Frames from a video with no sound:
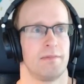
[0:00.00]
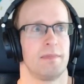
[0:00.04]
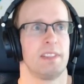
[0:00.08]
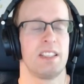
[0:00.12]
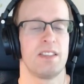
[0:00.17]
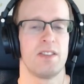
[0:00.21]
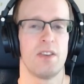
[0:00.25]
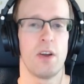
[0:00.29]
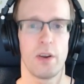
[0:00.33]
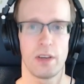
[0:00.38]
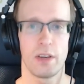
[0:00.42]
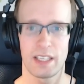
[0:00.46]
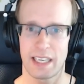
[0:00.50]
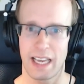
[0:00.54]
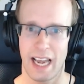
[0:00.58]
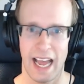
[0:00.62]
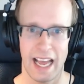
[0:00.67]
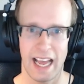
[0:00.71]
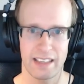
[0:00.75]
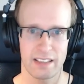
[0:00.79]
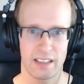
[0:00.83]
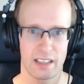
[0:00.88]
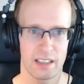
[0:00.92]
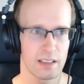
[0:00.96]
nerdy
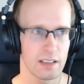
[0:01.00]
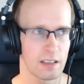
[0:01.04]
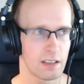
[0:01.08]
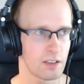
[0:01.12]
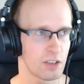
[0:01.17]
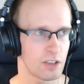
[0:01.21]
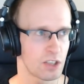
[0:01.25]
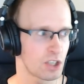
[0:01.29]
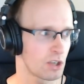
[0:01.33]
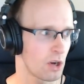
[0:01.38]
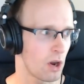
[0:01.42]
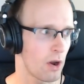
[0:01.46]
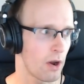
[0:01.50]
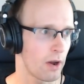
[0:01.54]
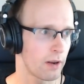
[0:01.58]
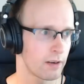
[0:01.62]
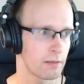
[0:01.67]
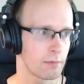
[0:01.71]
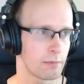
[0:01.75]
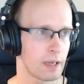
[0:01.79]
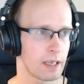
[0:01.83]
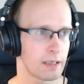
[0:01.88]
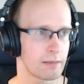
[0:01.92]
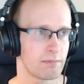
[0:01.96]
glasses and a shirt.
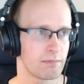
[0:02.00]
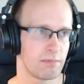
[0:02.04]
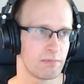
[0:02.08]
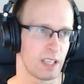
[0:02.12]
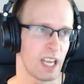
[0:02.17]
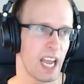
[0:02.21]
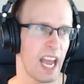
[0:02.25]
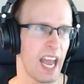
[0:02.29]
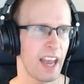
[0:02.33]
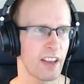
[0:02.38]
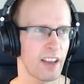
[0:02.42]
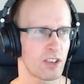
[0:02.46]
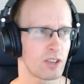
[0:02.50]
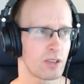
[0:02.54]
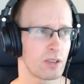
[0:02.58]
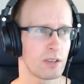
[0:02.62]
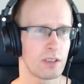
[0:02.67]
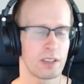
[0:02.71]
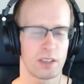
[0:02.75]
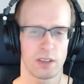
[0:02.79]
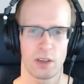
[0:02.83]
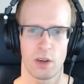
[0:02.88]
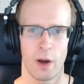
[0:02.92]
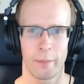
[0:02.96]
I'm like, yeah,
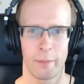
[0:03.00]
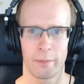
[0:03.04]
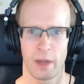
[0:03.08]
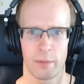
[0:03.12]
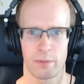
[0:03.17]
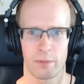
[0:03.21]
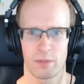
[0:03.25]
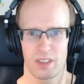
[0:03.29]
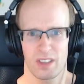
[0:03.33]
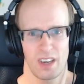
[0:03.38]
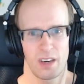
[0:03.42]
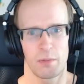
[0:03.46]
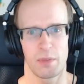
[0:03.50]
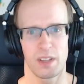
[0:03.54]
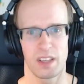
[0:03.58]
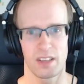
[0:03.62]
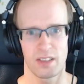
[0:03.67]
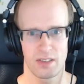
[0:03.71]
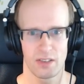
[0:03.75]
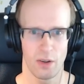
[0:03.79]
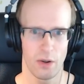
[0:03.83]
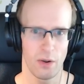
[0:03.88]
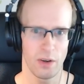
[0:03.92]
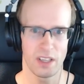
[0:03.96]
sure, you know, I'm just gonna be this
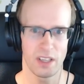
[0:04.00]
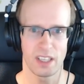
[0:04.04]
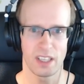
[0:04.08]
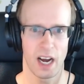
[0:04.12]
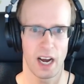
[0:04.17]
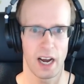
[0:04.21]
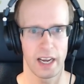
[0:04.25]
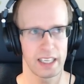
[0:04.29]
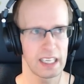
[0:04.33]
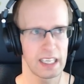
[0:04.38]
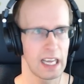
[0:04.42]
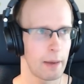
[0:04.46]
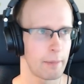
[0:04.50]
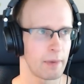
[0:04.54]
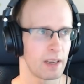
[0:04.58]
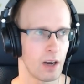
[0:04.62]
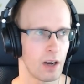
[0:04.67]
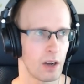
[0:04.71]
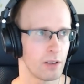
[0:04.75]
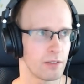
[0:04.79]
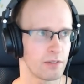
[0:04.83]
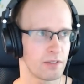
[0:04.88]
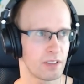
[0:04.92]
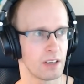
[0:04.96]
nerdy guy coming
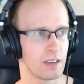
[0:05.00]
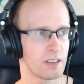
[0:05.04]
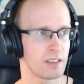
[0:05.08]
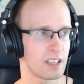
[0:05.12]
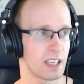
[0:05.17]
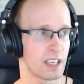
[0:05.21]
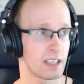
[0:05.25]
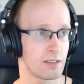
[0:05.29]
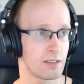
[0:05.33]
on, you know, it's like